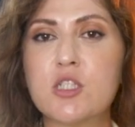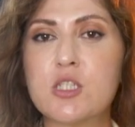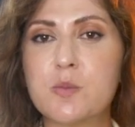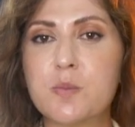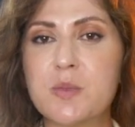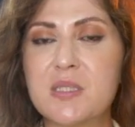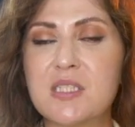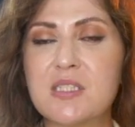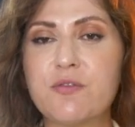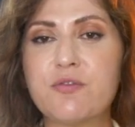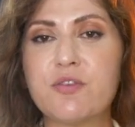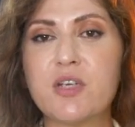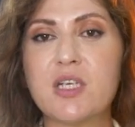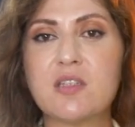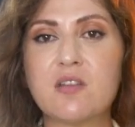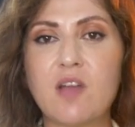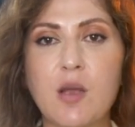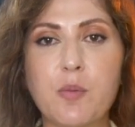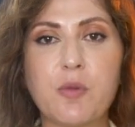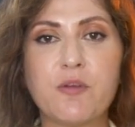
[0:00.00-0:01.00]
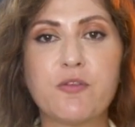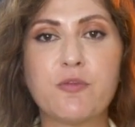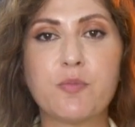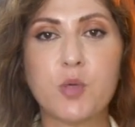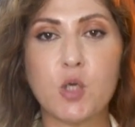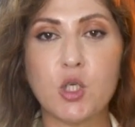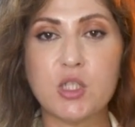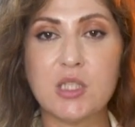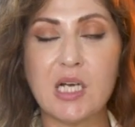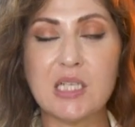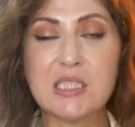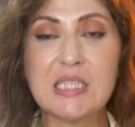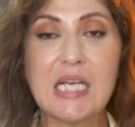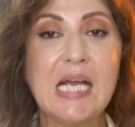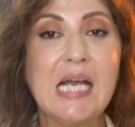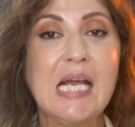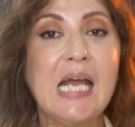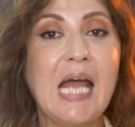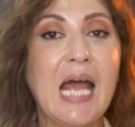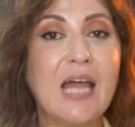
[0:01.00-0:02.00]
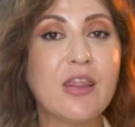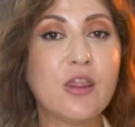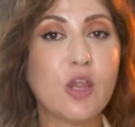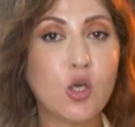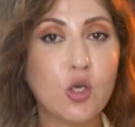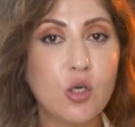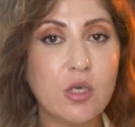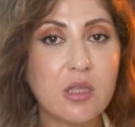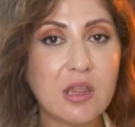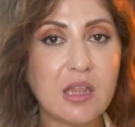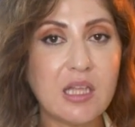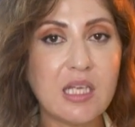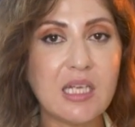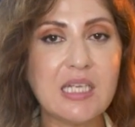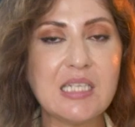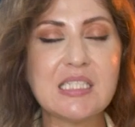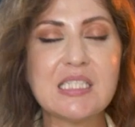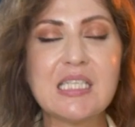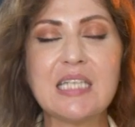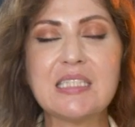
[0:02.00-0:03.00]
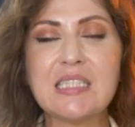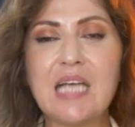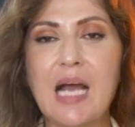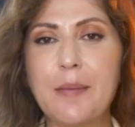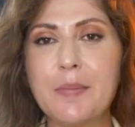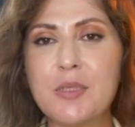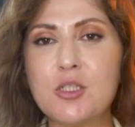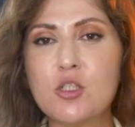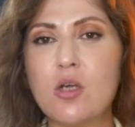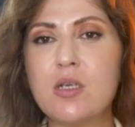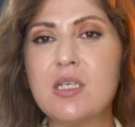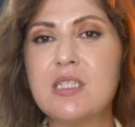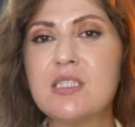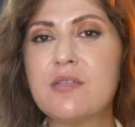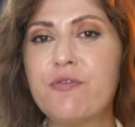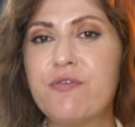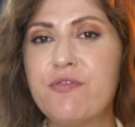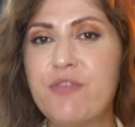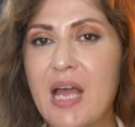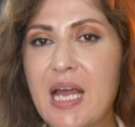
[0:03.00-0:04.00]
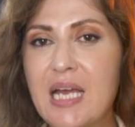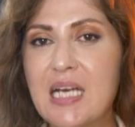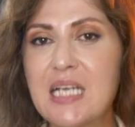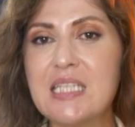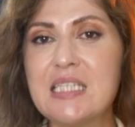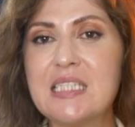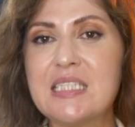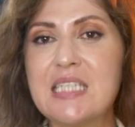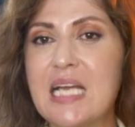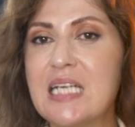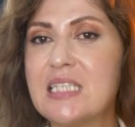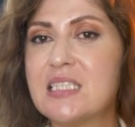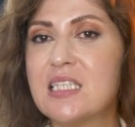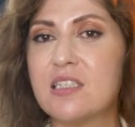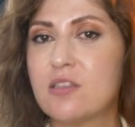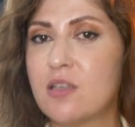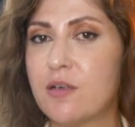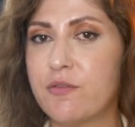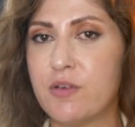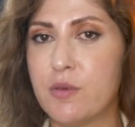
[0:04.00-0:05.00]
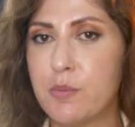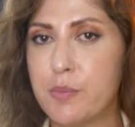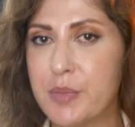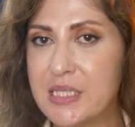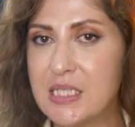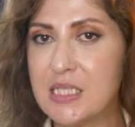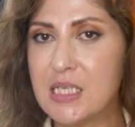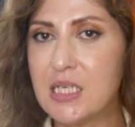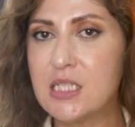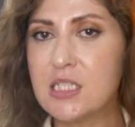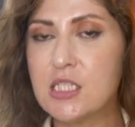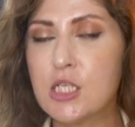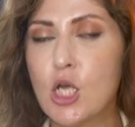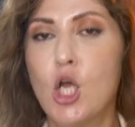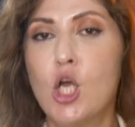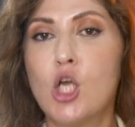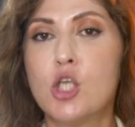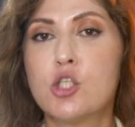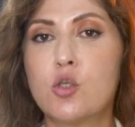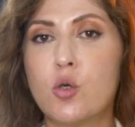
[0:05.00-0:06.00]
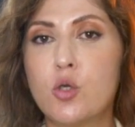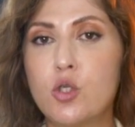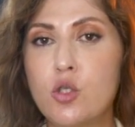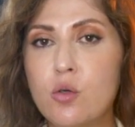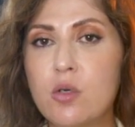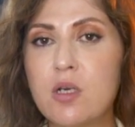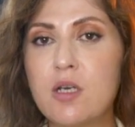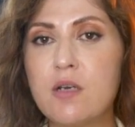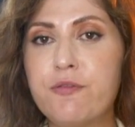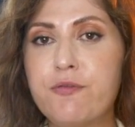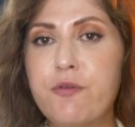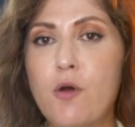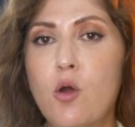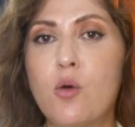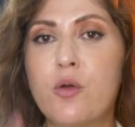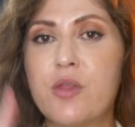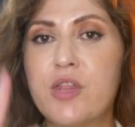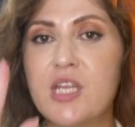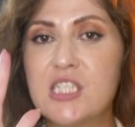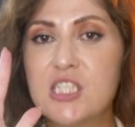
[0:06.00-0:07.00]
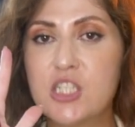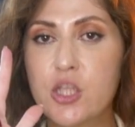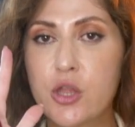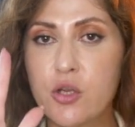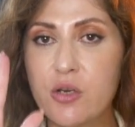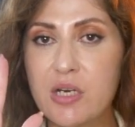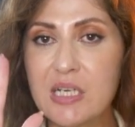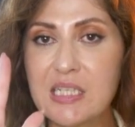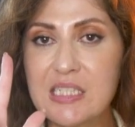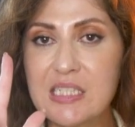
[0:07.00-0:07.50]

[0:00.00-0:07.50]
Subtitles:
a specific type of product. And the good thing is that Amazon is a very data-driven business, so you can follow these 3